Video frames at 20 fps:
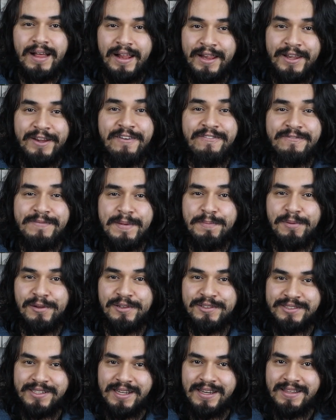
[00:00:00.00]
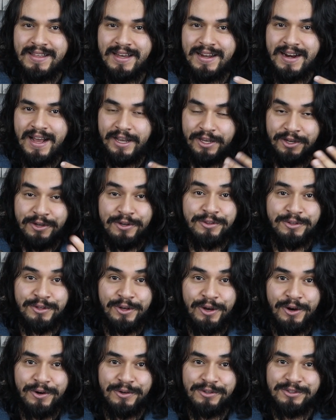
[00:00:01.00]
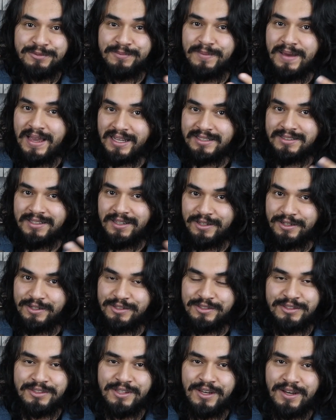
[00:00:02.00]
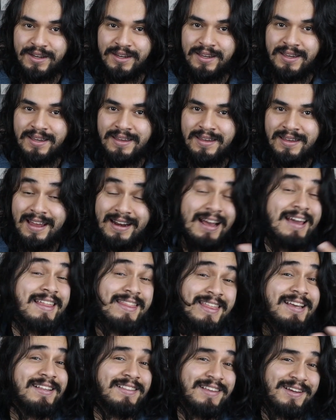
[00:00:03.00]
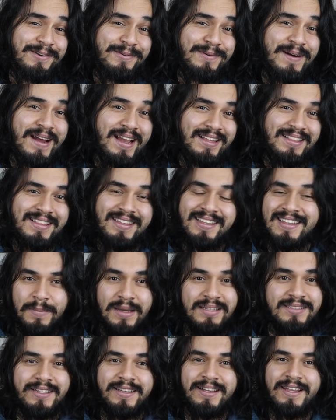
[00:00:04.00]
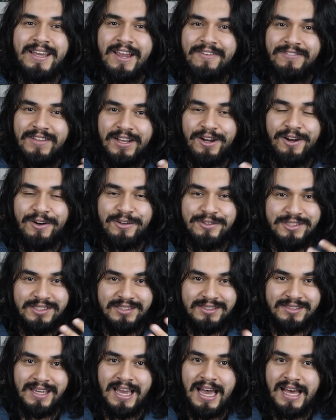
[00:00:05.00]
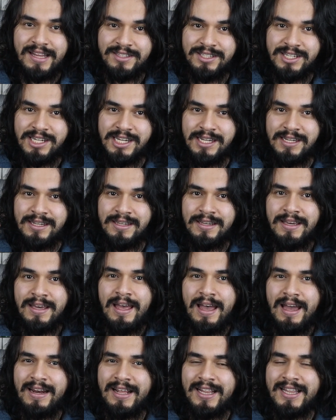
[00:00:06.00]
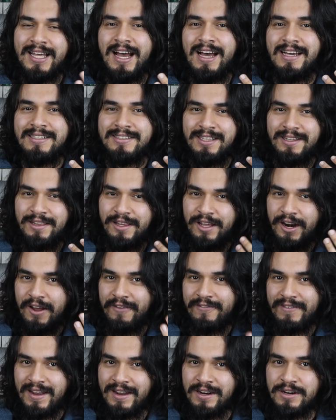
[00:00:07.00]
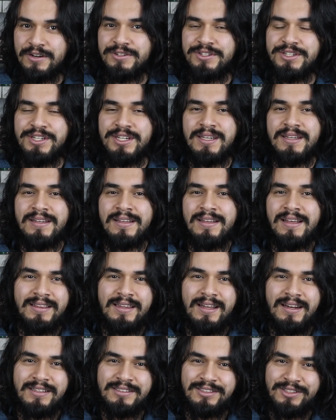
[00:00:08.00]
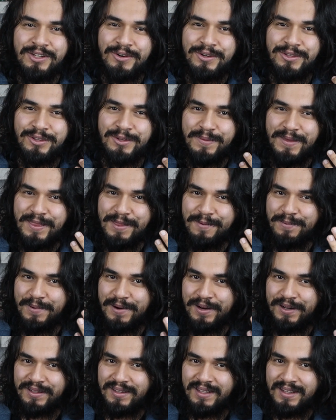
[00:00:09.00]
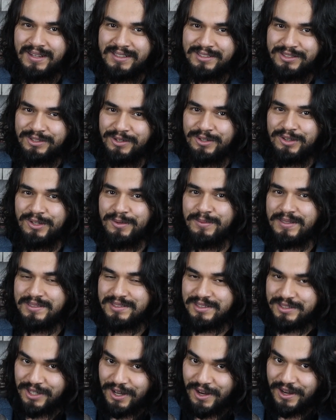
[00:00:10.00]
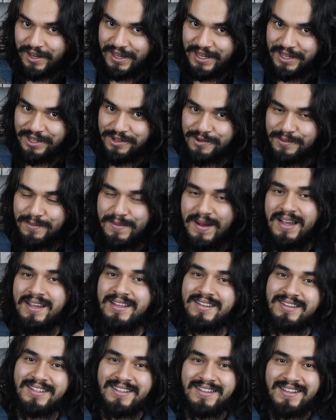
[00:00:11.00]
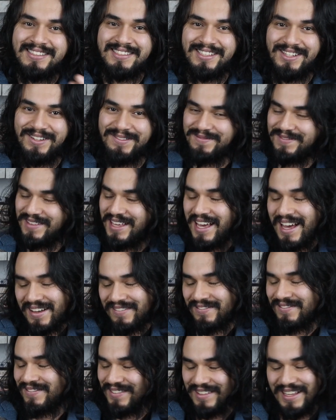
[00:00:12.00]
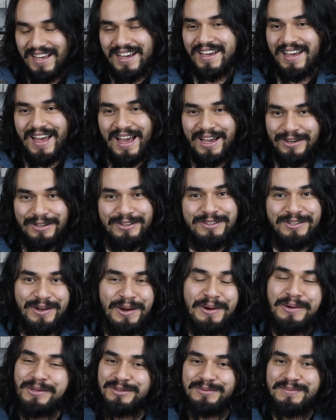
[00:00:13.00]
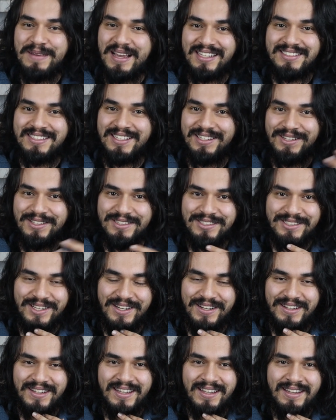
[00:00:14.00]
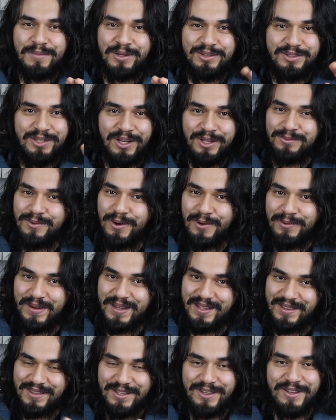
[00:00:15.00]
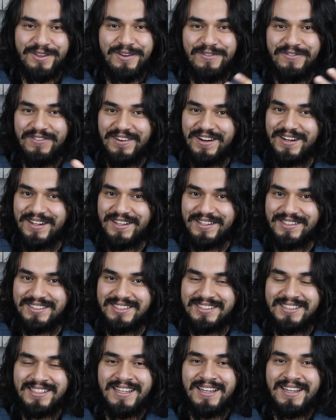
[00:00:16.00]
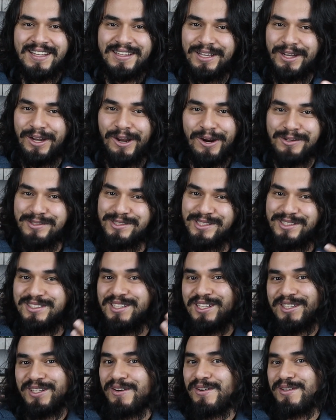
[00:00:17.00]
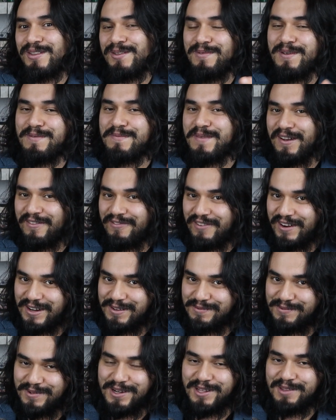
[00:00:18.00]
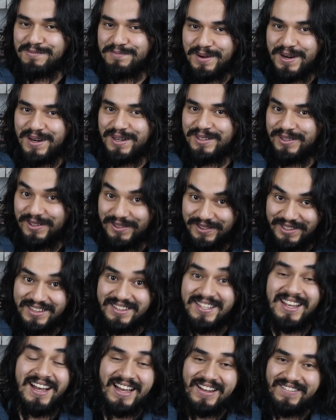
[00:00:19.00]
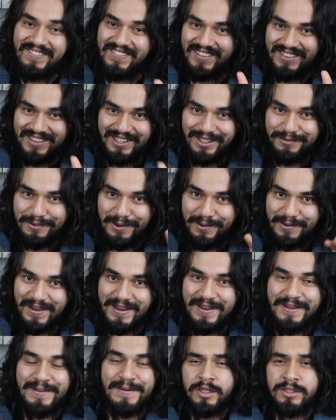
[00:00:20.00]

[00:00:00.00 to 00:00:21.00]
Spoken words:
A lot of people say that a good chorus makes a good song, and I think they're right. Basically, if the chorus is catchy and it has a lot of energy, that is going to be the part that is going to be stuck in your mind. So, yeah, a good chorus makes a good song. But don't worry, in the other videos, the chorus is not going to be my favorite part all the time. Don't worry.